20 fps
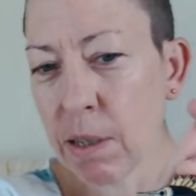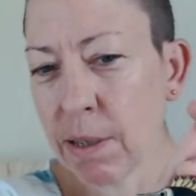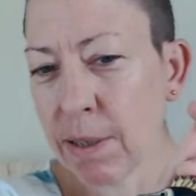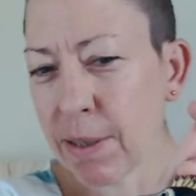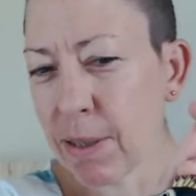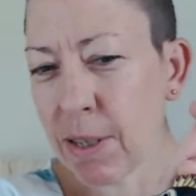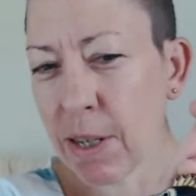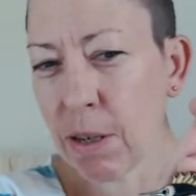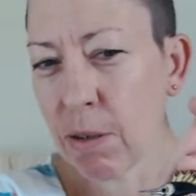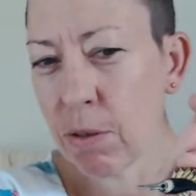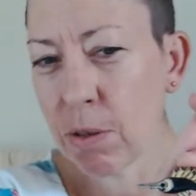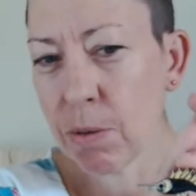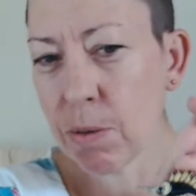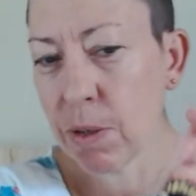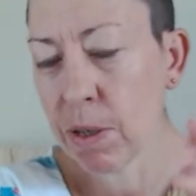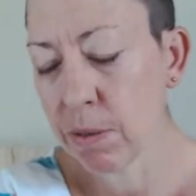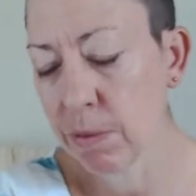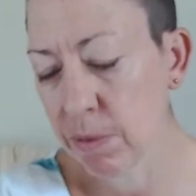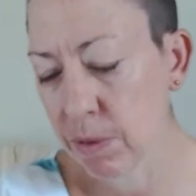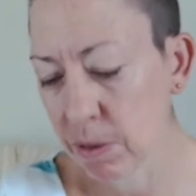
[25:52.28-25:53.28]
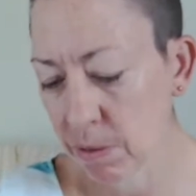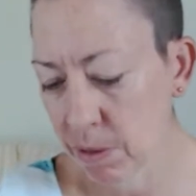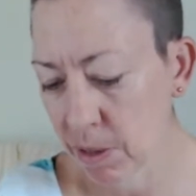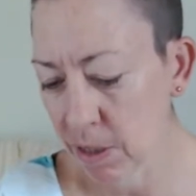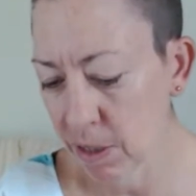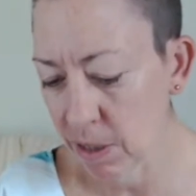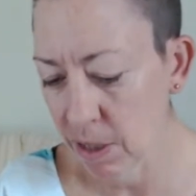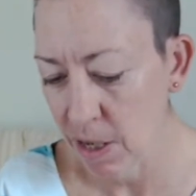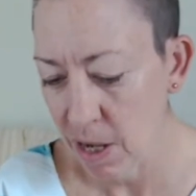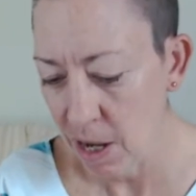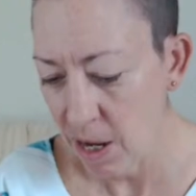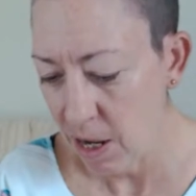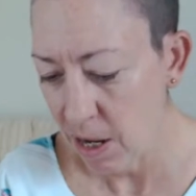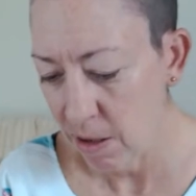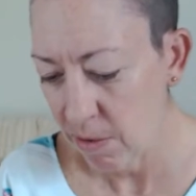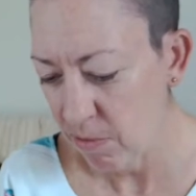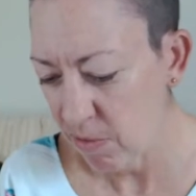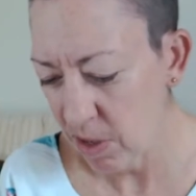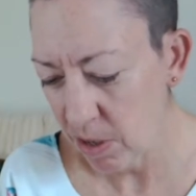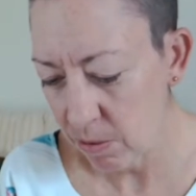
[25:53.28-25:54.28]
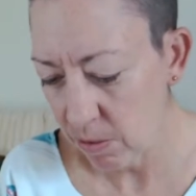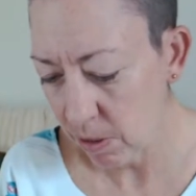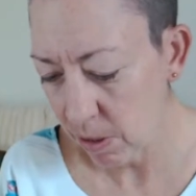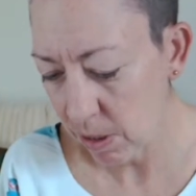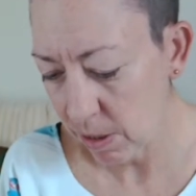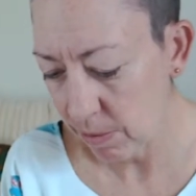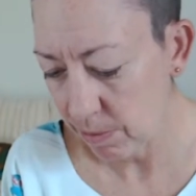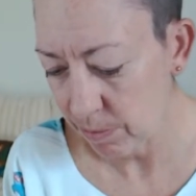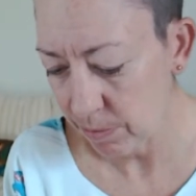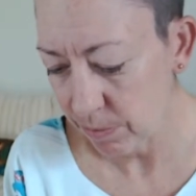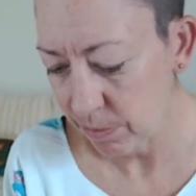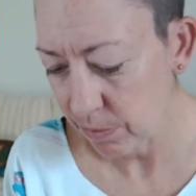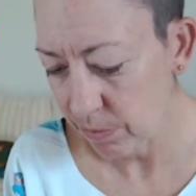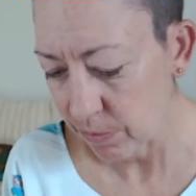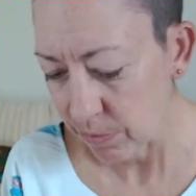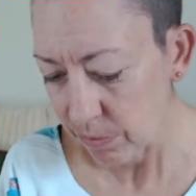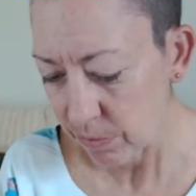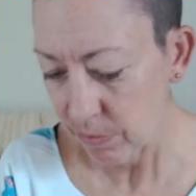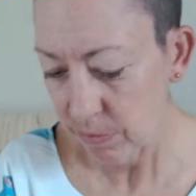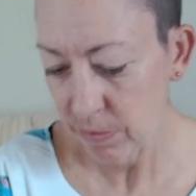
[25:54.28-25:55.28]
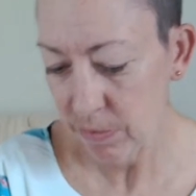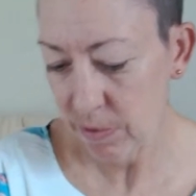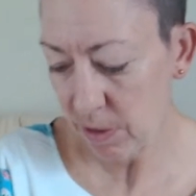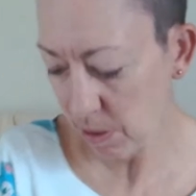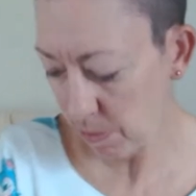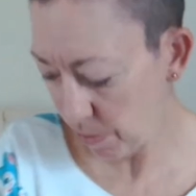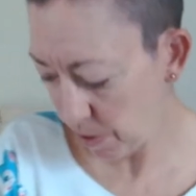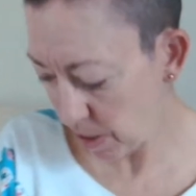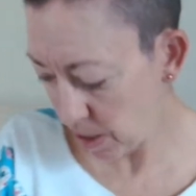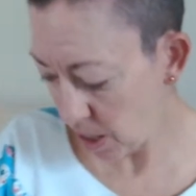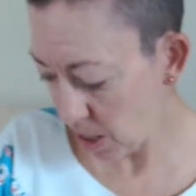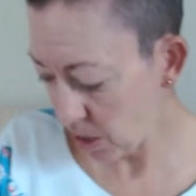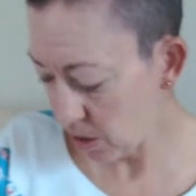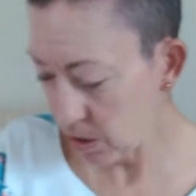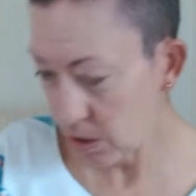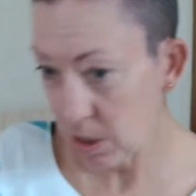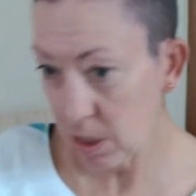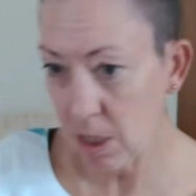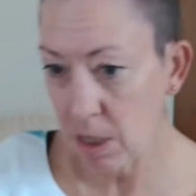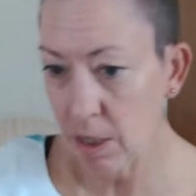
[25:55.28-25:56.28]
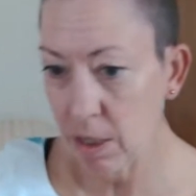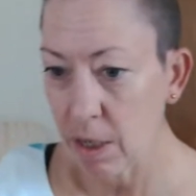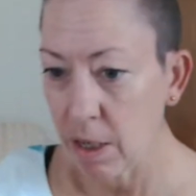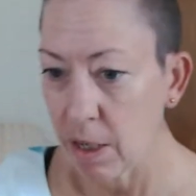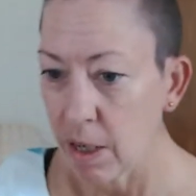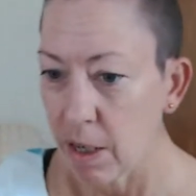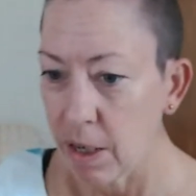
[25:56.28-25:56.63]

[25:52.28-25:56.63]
That's 10 or 12 as well. They all are. I put those on.